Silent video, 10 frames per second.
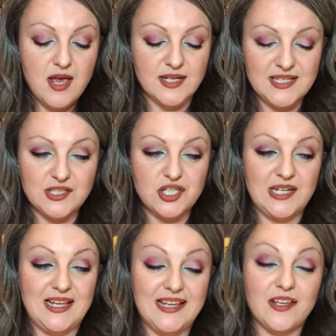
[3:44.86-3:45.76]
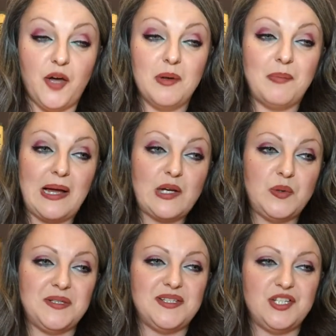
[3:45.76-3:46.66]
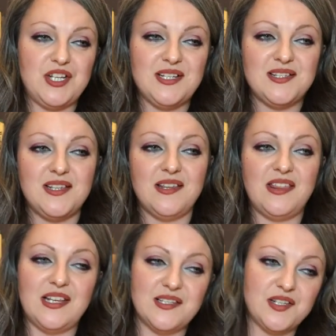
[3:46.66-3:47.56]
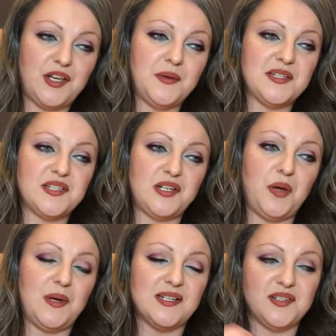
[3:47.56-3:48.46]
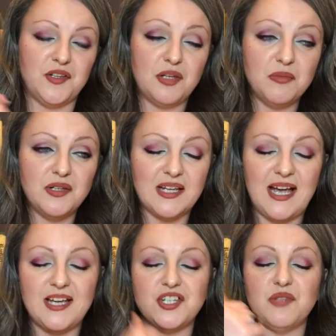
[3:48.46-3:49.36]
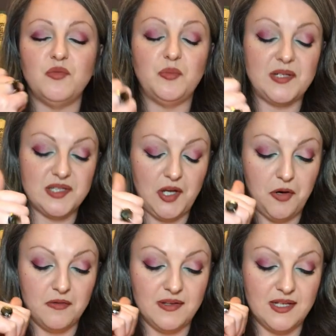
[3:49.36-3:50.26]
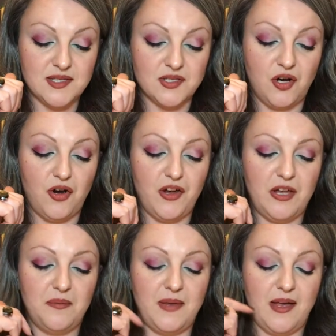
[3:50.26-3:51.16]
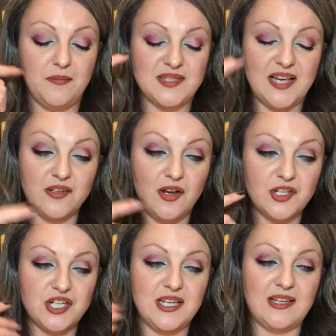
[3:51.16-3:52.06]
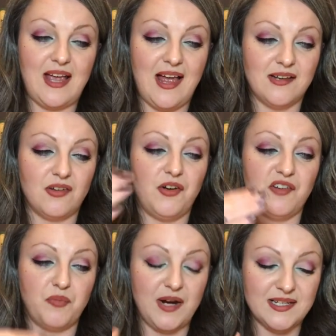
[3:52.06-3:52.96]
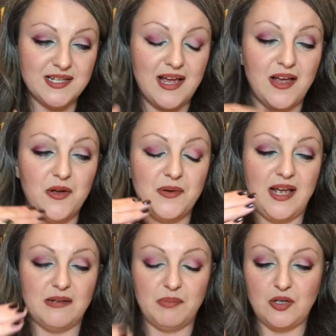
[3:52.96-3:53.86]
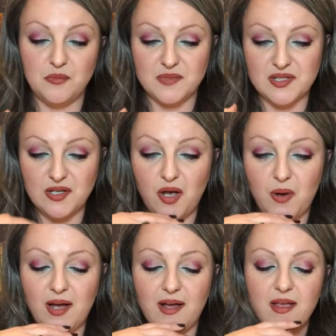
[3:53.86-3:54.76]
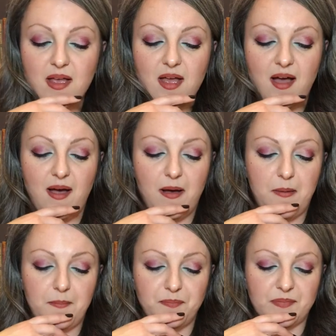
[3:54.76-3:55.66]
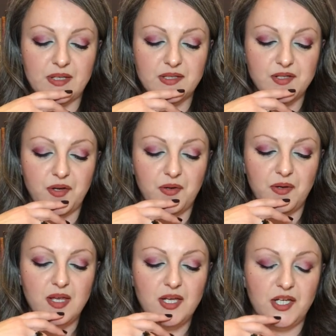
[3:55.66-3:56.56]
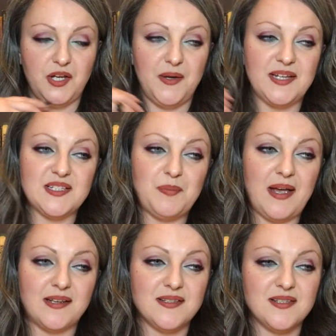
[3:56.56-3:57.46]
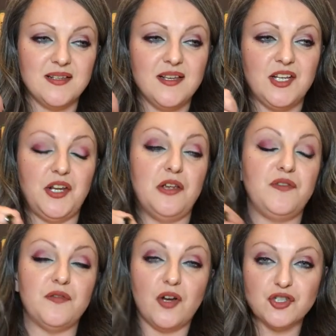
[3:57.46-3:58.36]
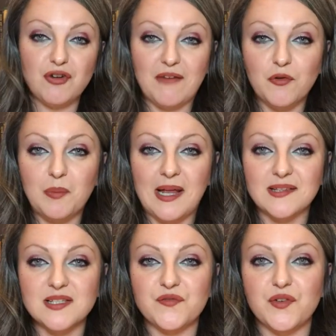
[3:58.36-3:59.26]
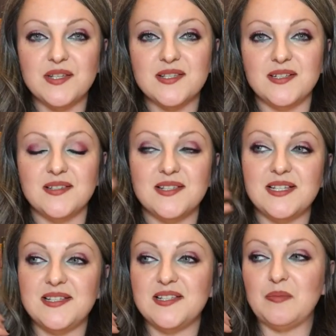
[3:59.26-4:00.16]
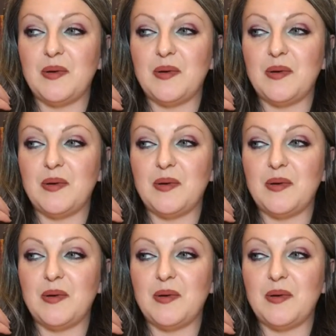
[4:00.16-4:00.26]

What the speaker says: essentially it going backwards suggests that things are going slower. So communication will be slower at this time. Technology can kind of break down and become slower. So expect, if you've got travel plans, for instance, this is